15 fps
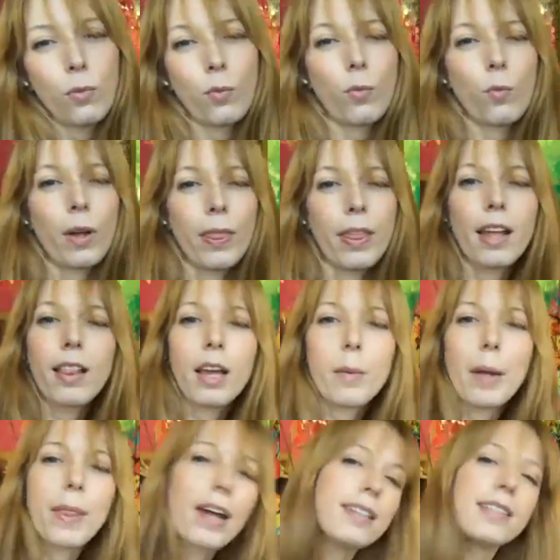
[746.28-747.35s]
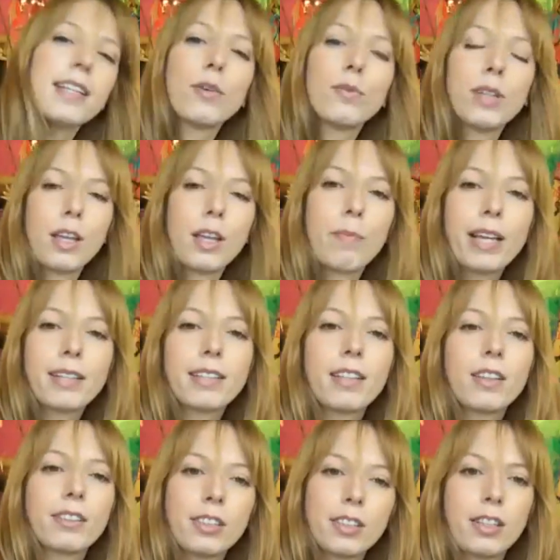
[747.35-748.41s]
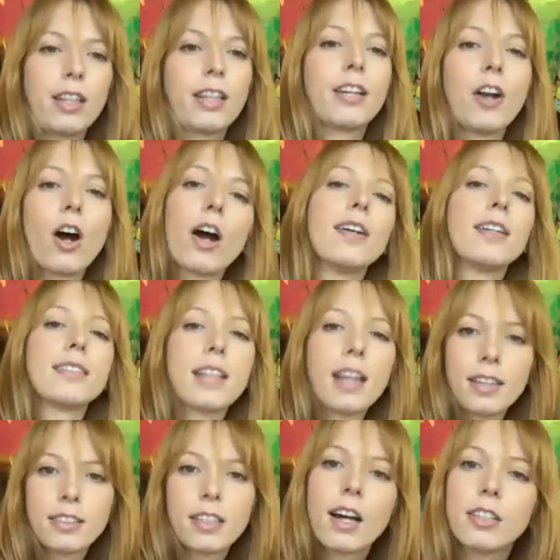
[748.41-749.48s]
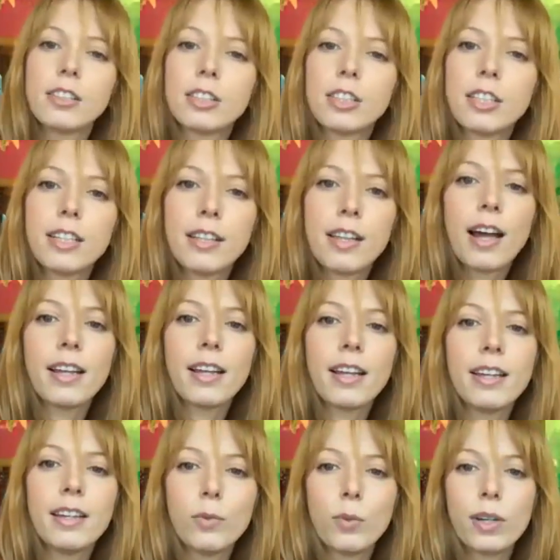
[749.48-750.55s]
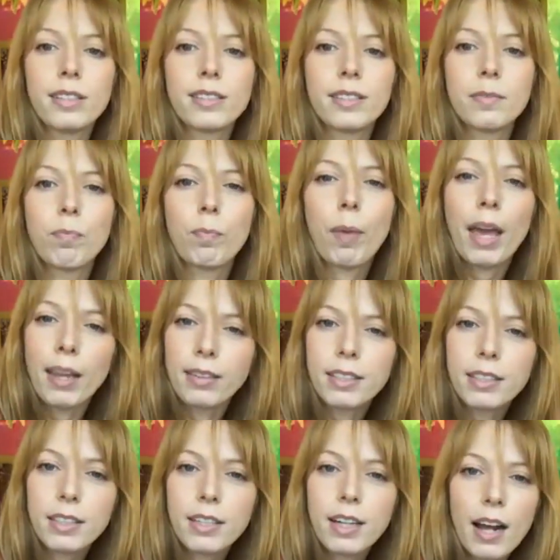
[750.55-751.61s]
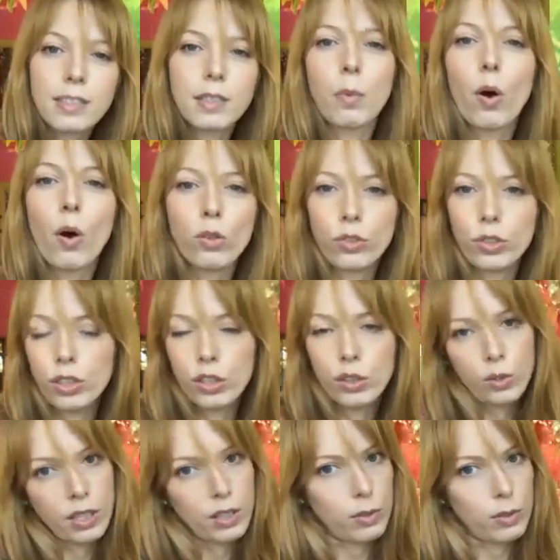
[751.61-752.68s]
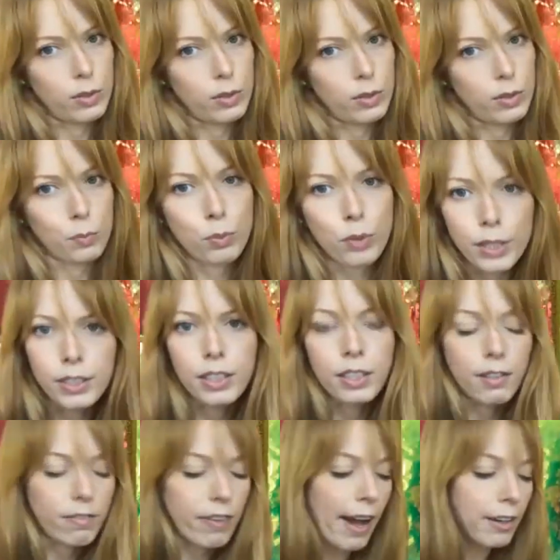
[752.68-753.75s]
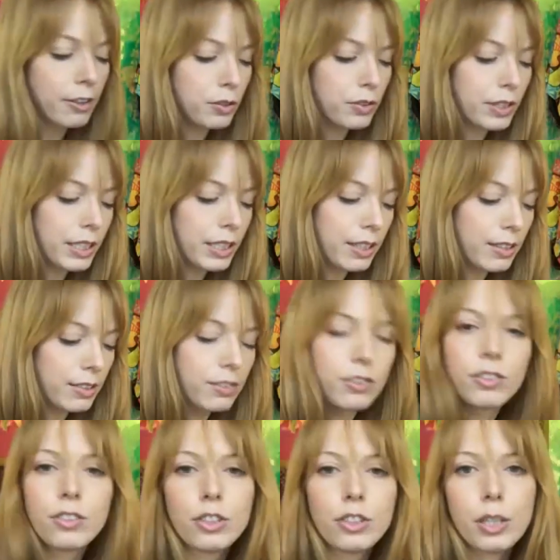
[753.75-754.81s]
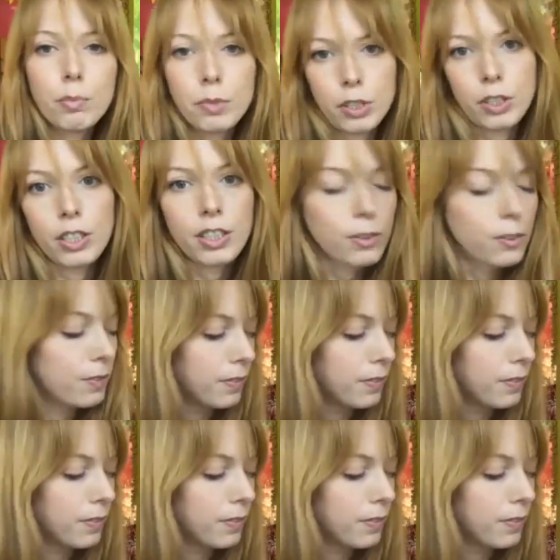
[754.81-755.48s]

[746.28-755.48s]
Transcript: One thing I like about that is that it really makes it look like an artist's hand touched it and that it was painted as opposed to it was printed in a factory and shipped to you.